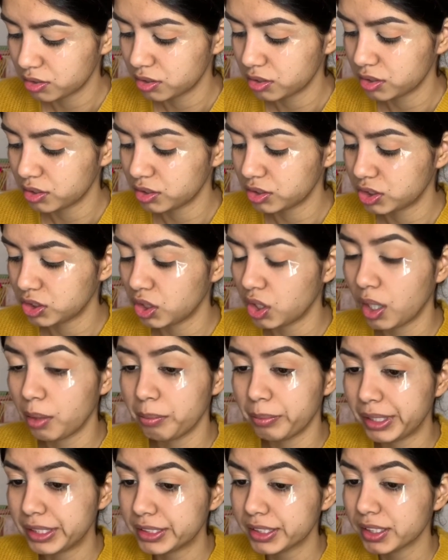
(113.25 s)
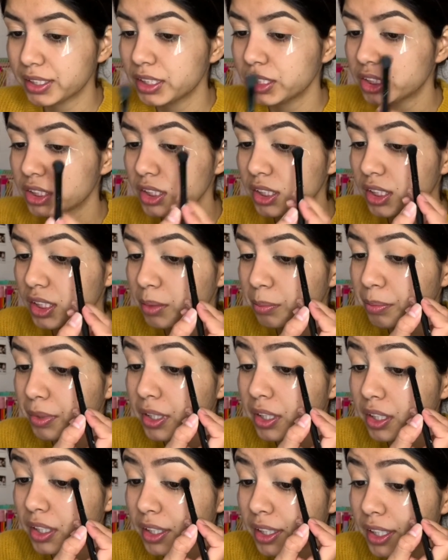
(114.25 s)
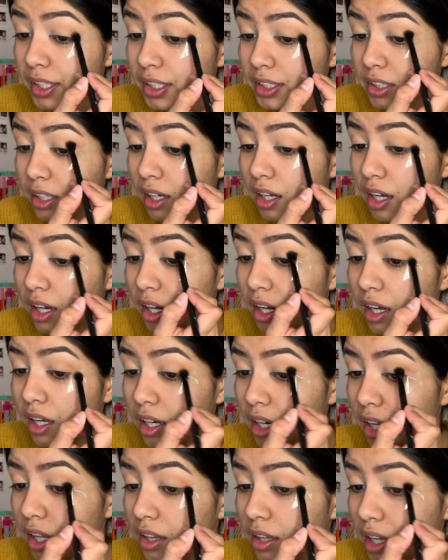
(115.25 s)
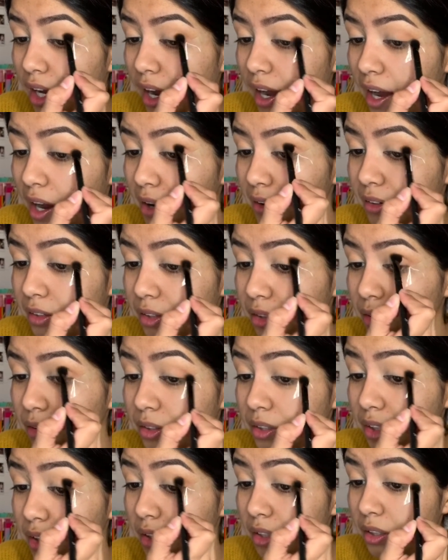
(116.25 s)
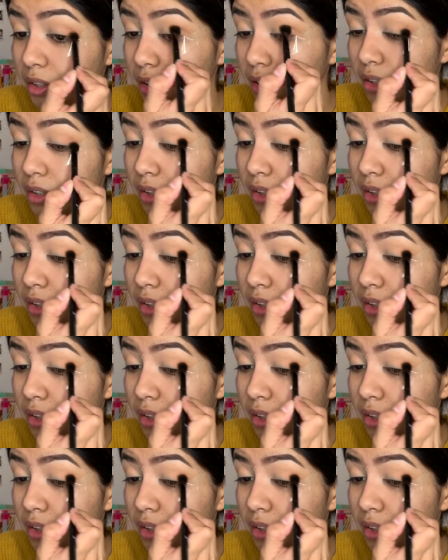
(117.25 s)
So I'm basically just gonna put this on the outer corner